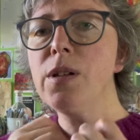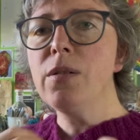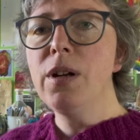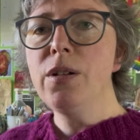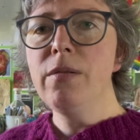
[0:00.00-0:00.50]

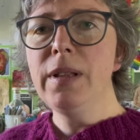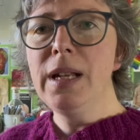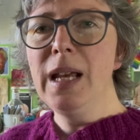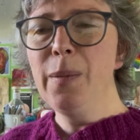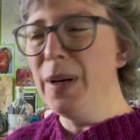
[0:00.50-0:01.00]
scratchy around the
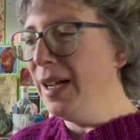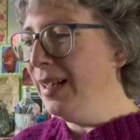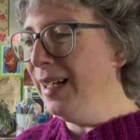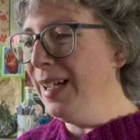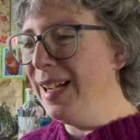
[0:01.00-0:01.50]
neck. But
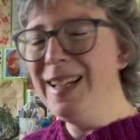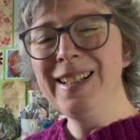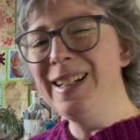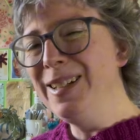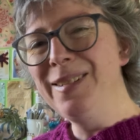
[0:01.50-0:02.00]

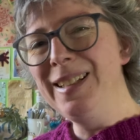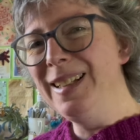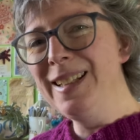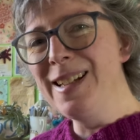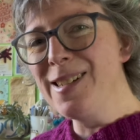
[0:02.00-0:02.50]
I quite
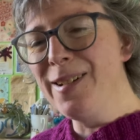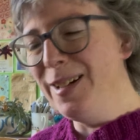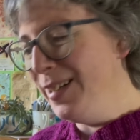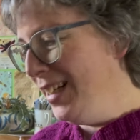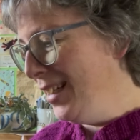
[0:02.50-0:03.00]
like that
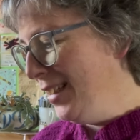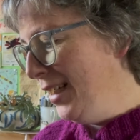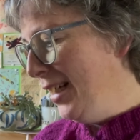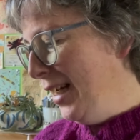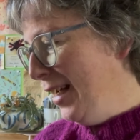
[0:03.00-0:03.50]
scratchy.
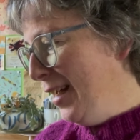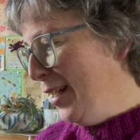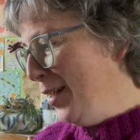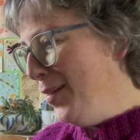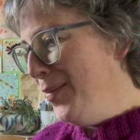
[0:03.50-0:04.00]

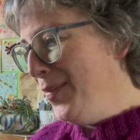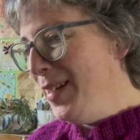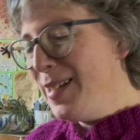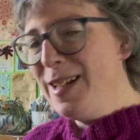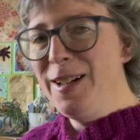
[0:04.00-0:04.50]

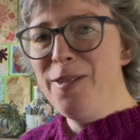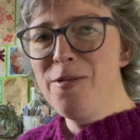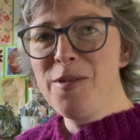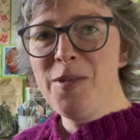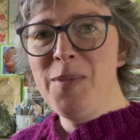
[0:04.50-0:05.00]
It's kind of
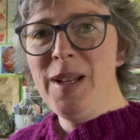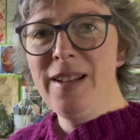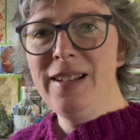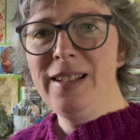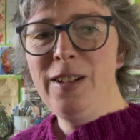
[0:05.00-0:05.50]
grown on me.
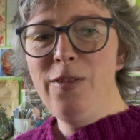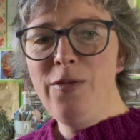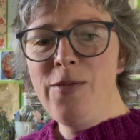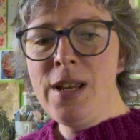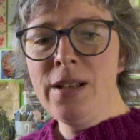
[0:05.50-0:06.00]
It
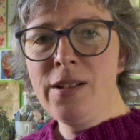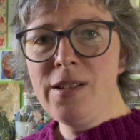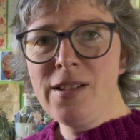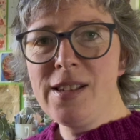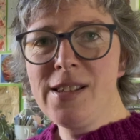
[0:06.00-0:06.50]

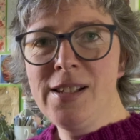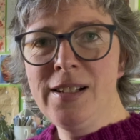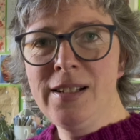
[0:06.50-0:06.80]
feels